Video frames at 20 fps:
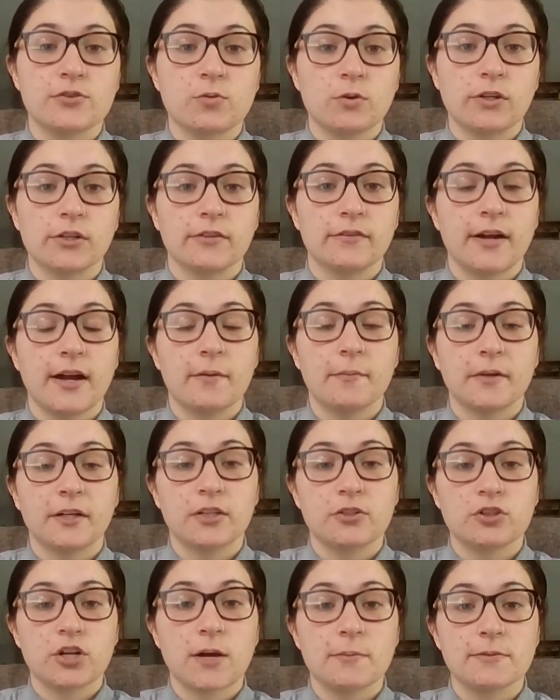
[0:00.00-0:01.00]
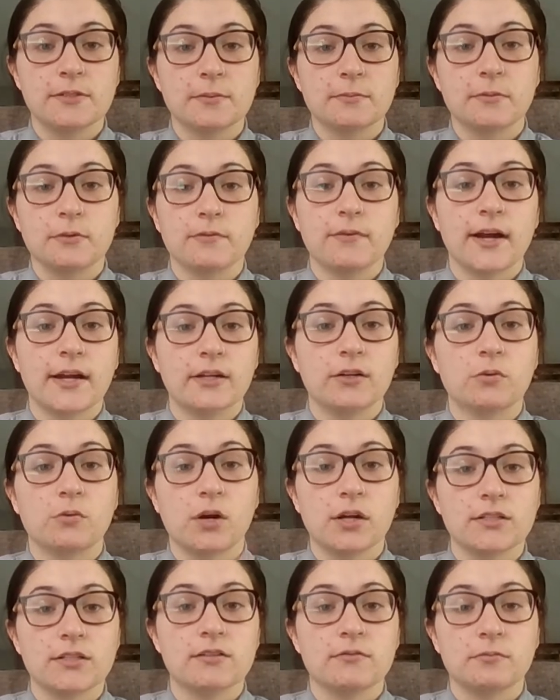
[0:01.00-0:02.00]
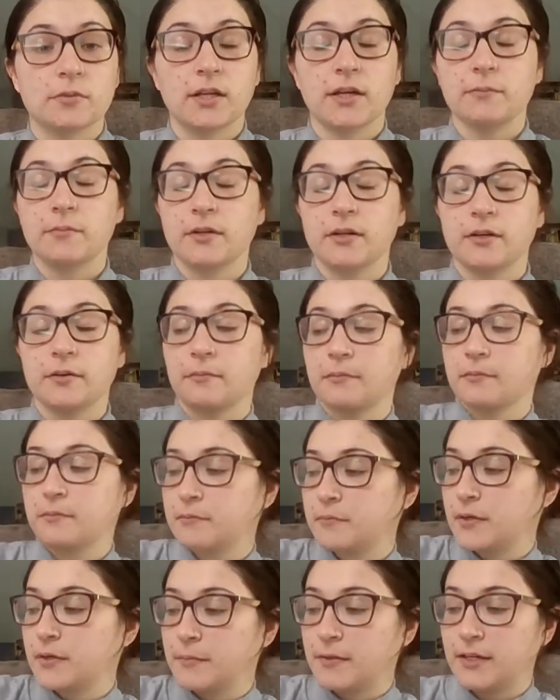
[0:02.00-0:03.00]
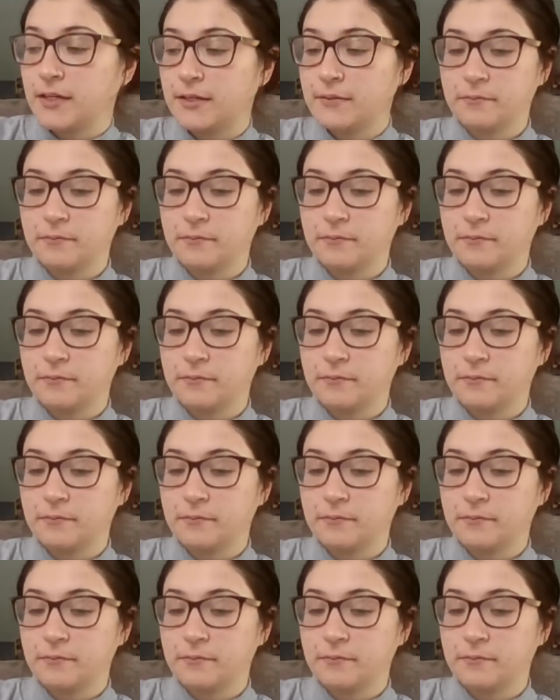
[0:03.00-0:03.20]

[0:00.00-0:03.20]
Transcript: order of how many drops the provider wants of blood per minute.